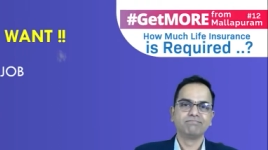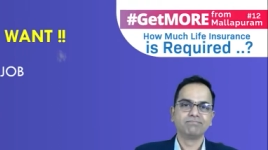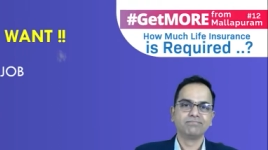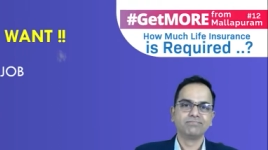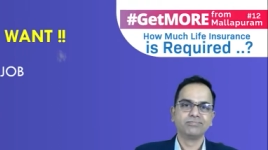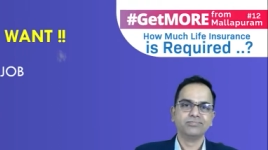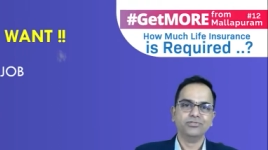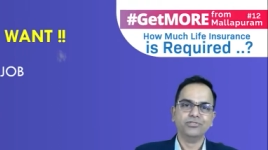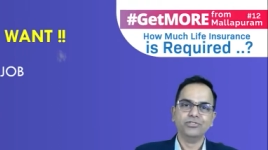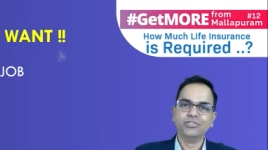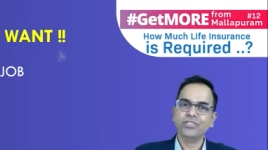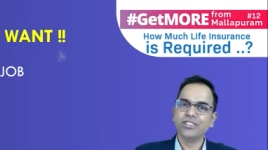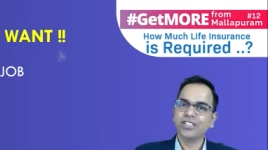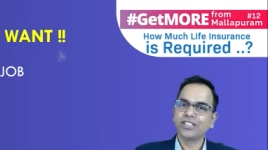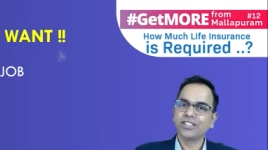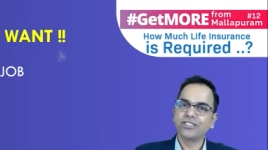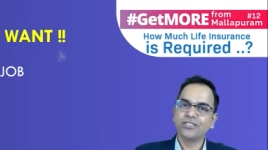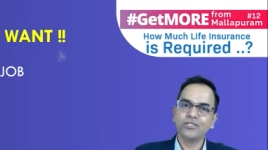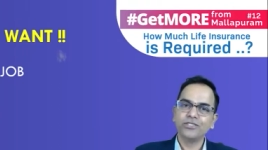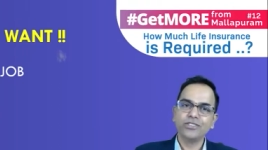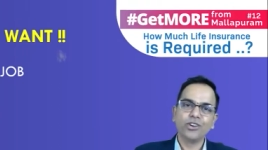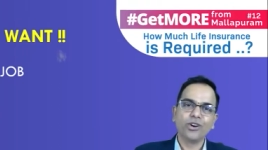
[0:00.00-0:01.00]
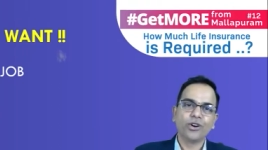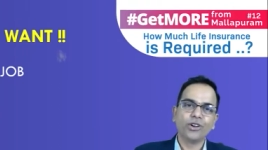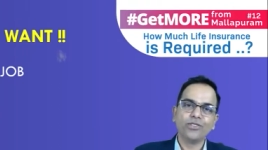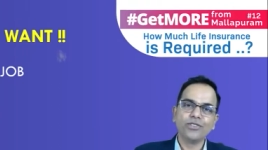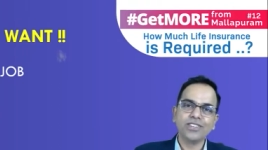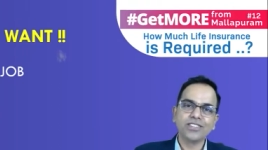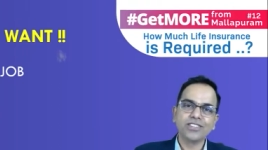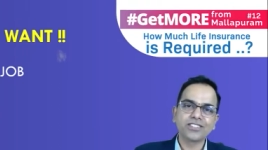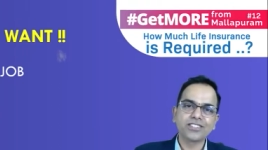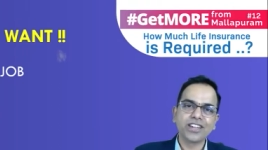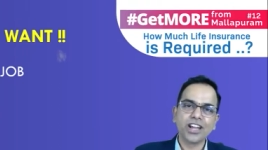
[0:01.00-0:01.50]
we always
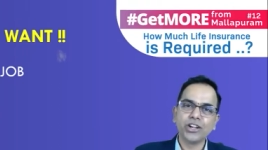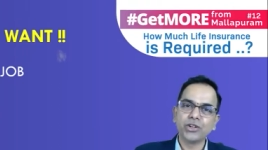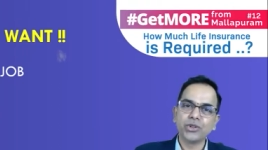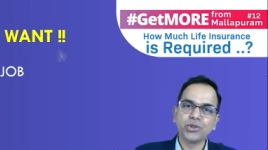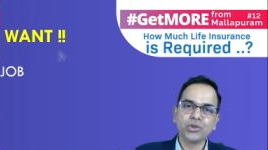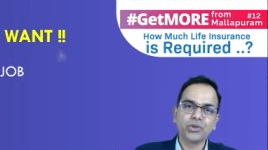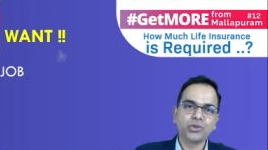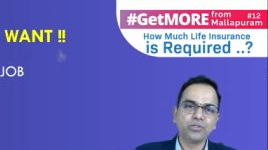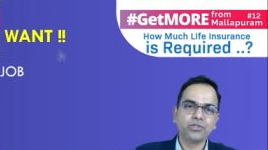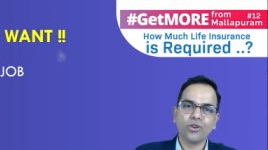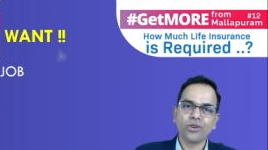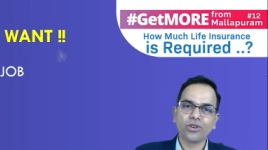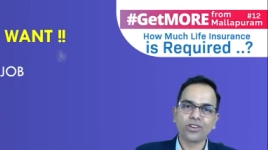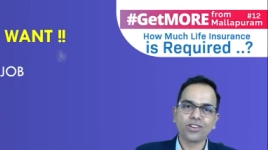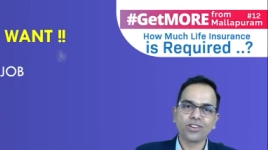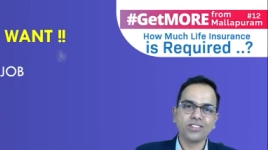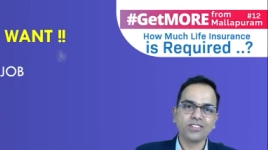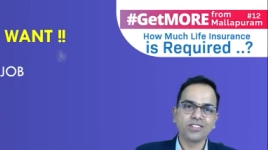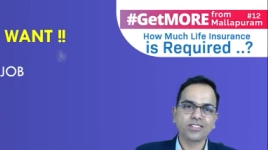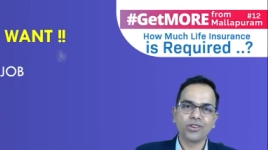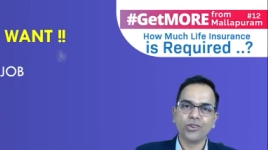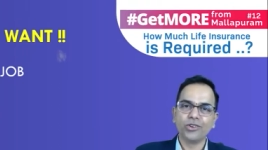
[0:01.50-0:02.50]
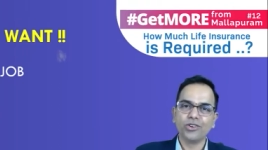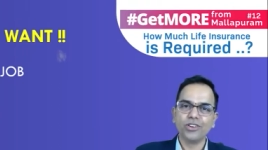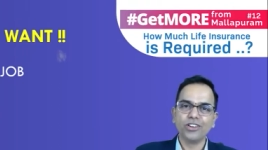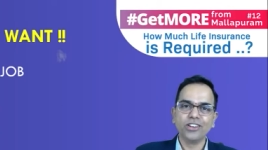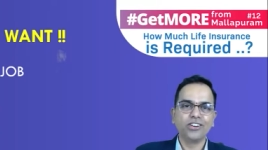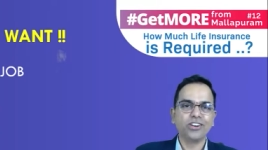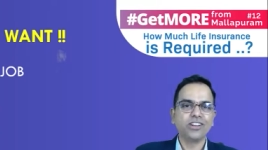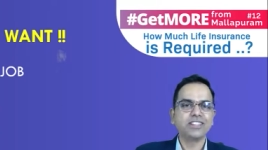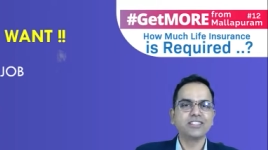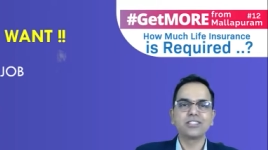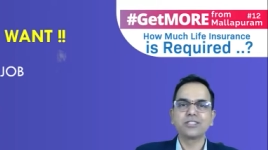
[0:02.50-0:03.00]
tend to focus only on
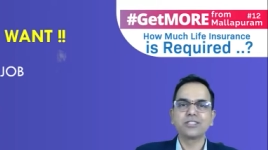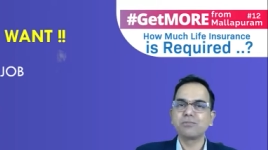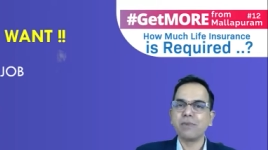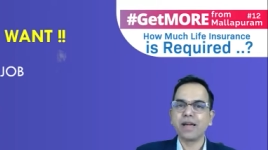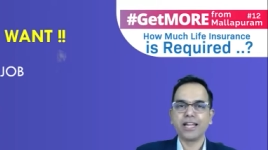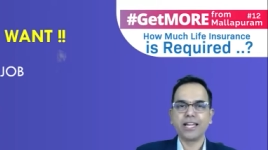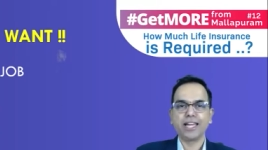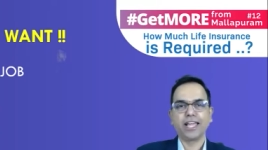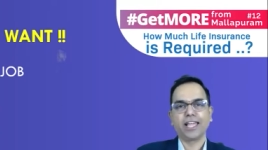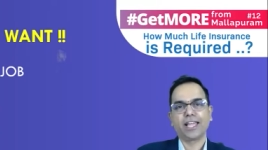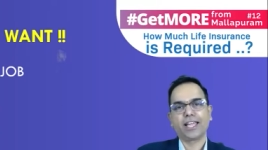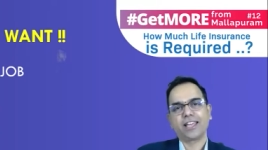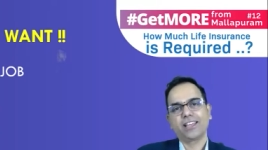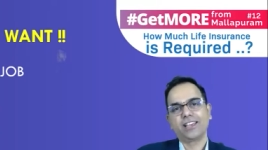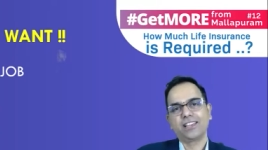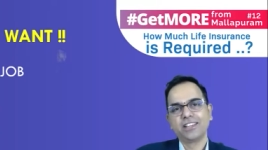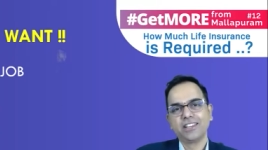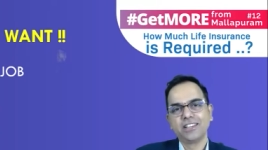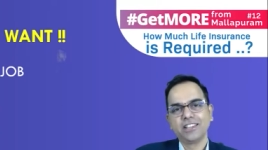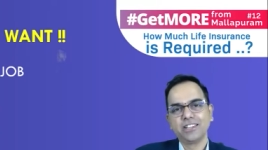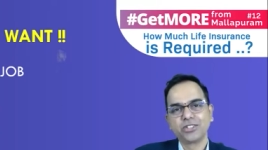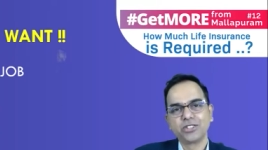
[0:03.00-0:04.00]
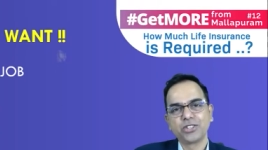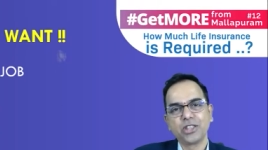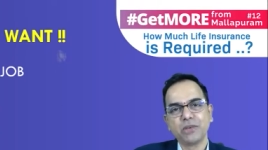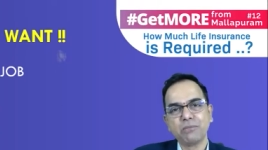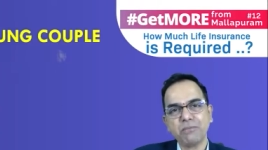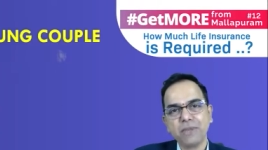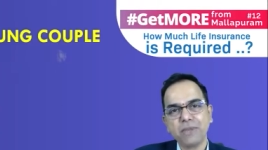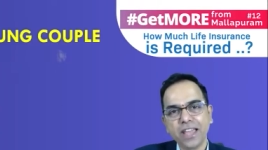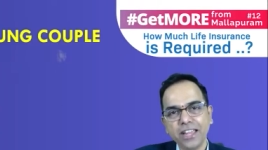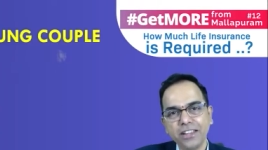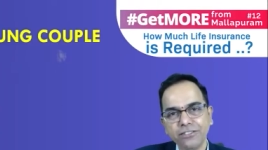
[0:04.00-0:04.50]
spending. So the
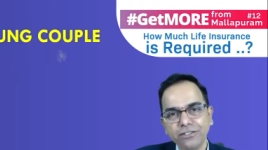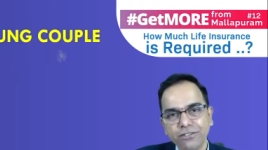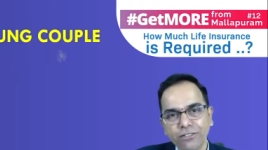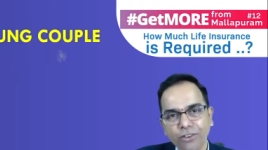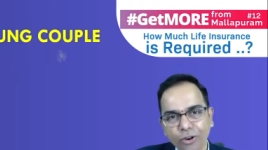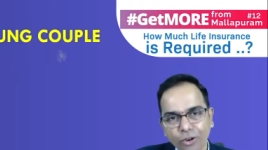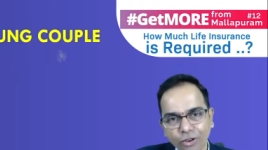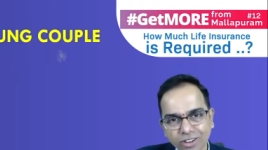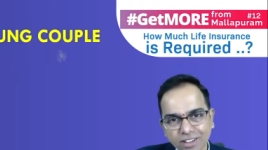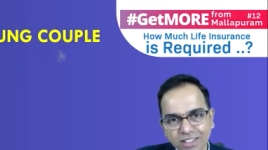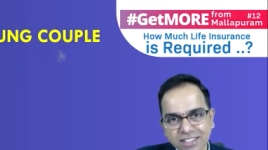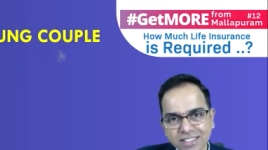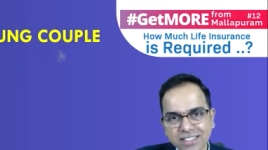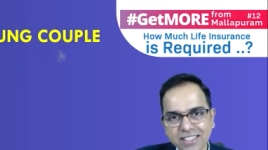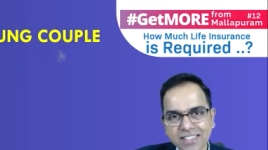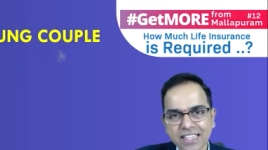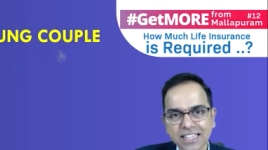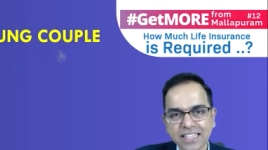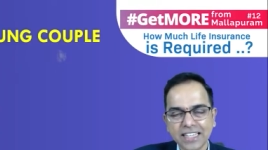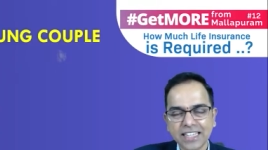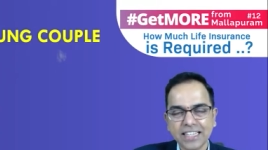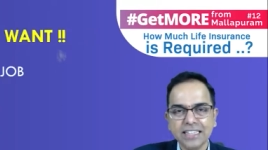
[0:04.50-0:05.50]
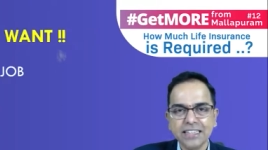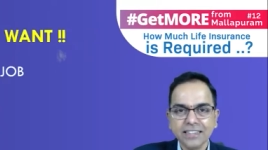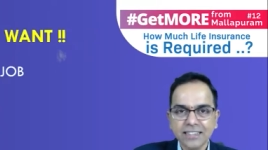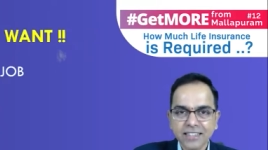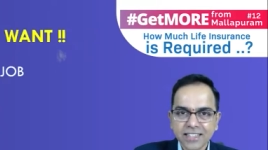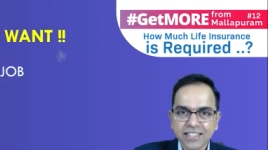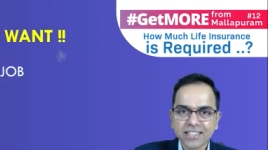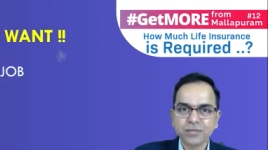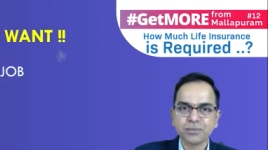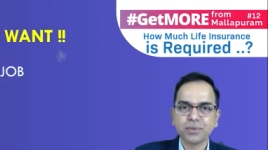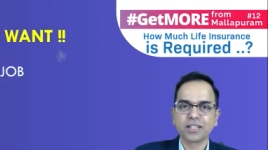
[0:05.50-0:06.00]
main focus in this
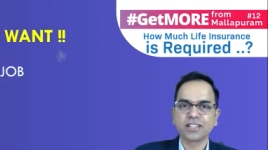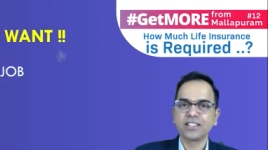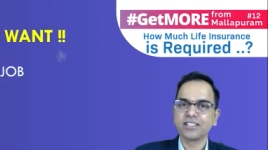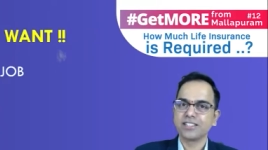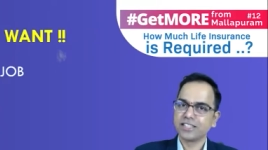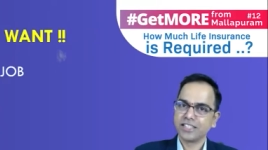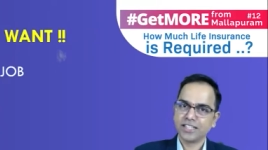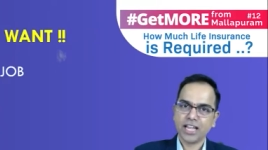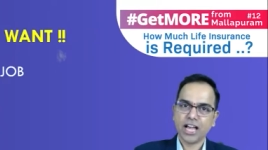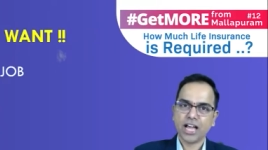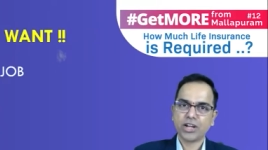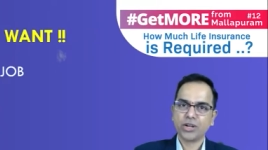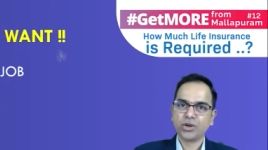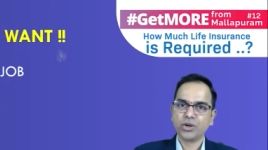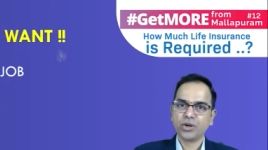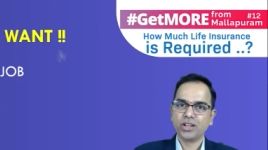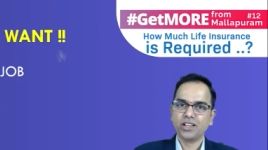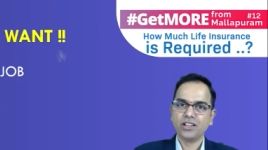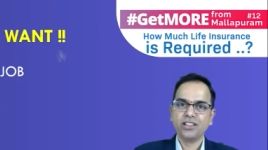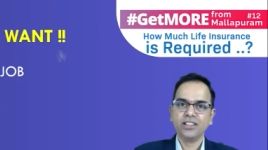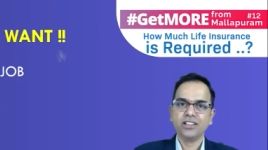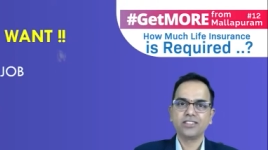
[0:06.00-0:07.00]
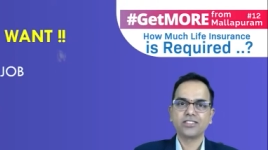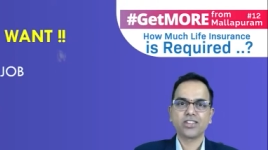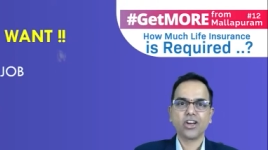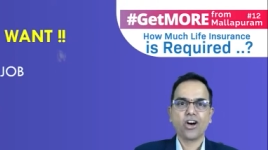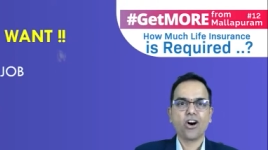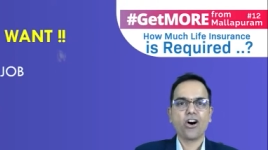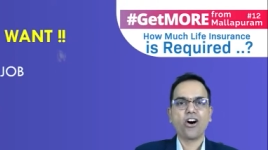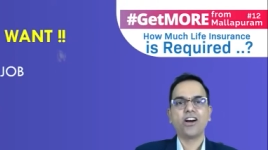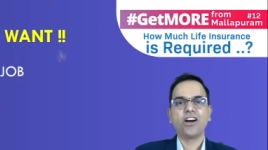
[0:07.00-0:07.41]
particular scenario is on